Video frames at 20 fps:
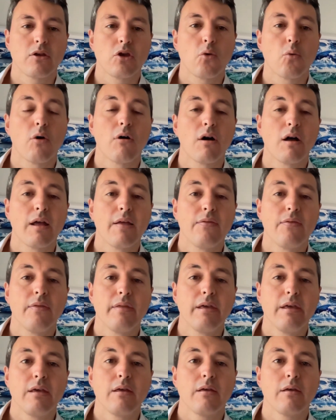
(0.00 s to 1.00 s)
you are in
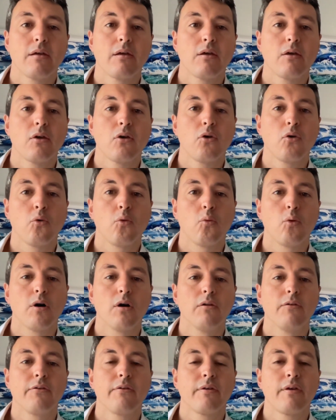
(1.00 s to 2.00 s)
the
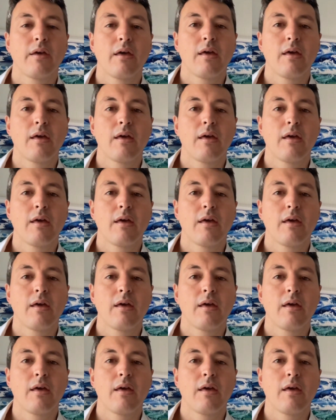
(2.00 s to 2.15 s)
world.